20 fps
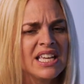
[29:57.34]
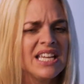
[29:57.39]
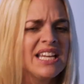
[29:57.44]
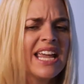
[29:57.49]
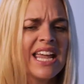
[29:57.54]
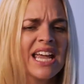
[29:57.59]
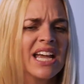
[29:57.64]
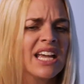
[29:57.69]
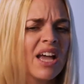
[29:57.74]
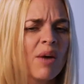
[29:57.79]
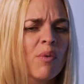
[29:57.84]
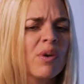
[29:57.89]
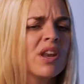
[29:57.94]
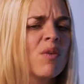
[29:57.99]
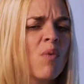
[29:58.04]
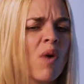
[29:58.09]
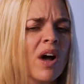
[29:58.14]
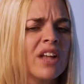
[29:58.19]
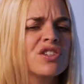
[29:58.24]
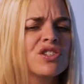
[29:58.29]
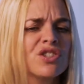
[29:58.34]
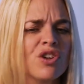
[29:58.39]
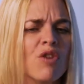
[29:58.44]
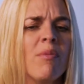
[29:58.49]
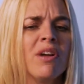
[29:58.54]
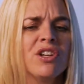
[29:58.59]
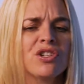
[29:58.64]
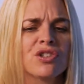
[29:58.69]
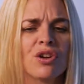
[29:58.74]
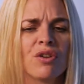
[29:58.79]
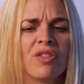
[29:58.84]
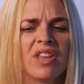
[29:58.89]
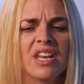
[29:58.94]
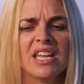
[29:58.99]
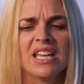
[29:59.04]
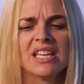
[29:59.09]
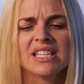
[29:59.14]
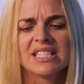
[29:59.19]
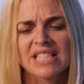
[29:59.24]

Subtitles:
He can't get what he wants, so much so that he has